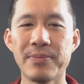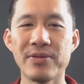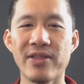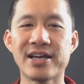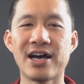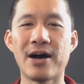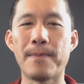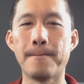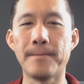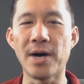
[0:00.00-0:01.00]
like a
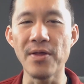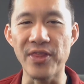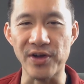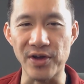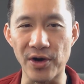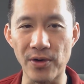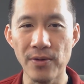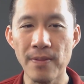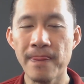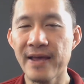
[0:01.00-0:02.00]
month
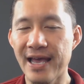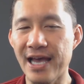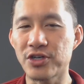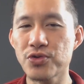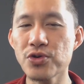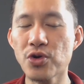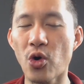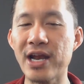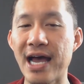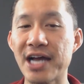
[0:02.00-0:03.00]
ago. And
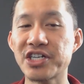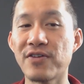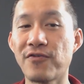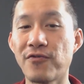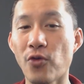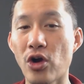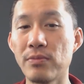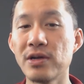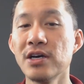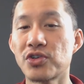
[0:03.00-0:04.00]
TrueCoin actually
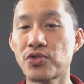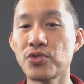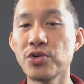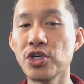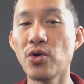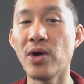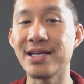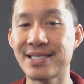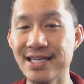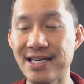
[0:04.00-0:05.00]
informed
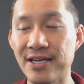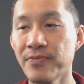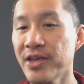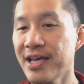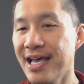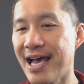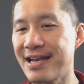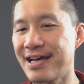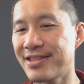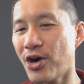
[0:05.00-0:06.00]
TrueUSD,
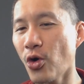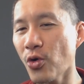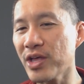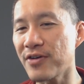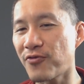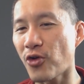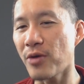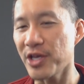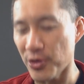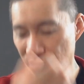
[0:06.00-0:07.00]
and they're only
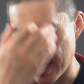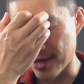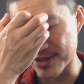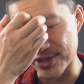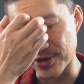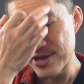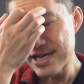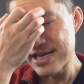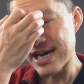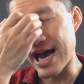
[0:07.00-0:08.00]
informing you now. So
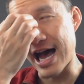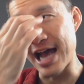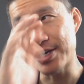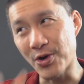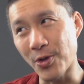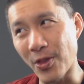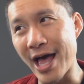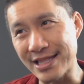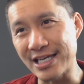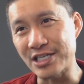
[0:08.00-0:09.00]
I don't
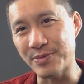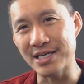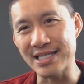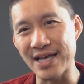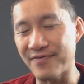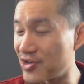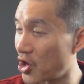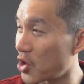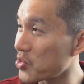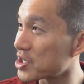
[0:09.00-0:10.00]
like this, because they've
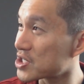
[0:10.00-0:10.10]
known